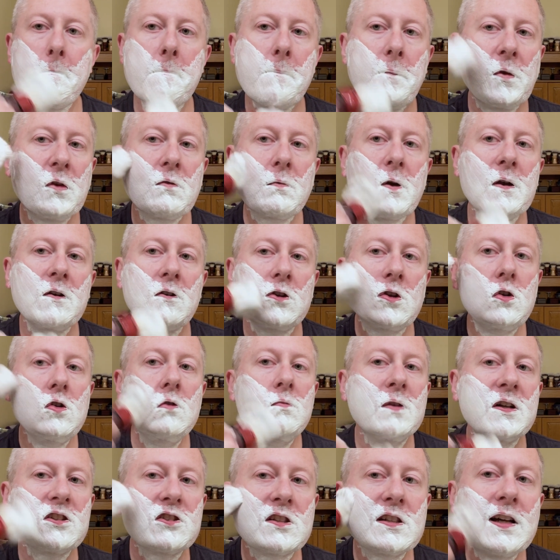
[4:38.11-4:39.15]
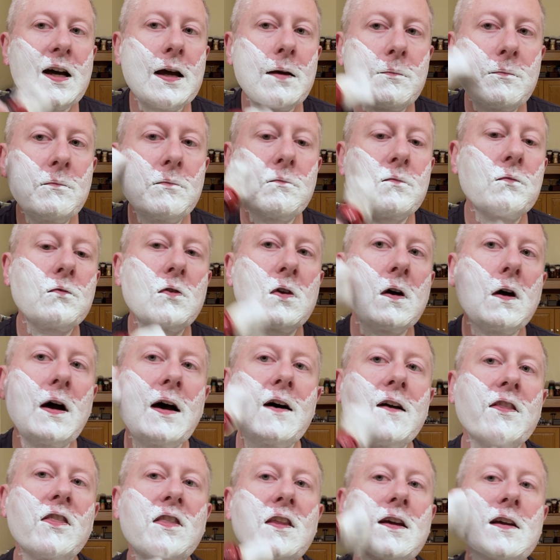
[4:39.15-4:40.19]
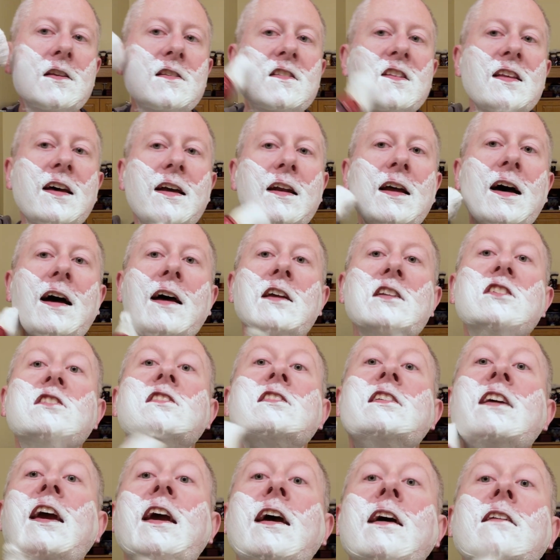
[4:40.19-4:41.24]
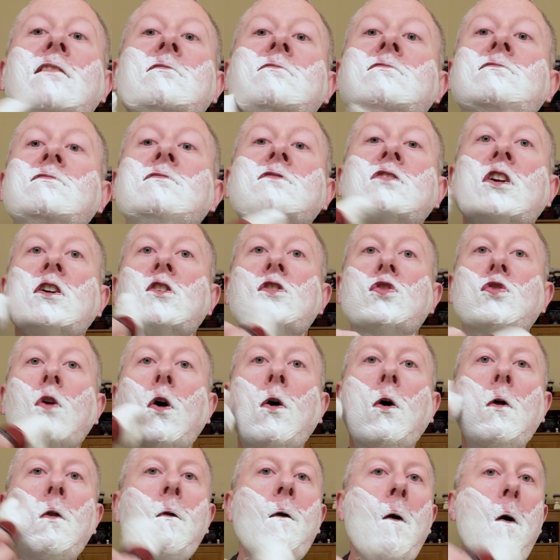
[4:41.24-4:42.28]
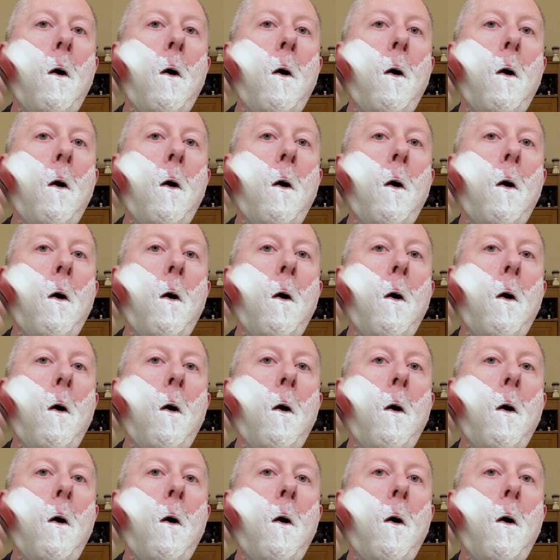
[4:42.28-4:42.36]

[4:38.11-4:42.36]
spend too much time on things that I just can't control,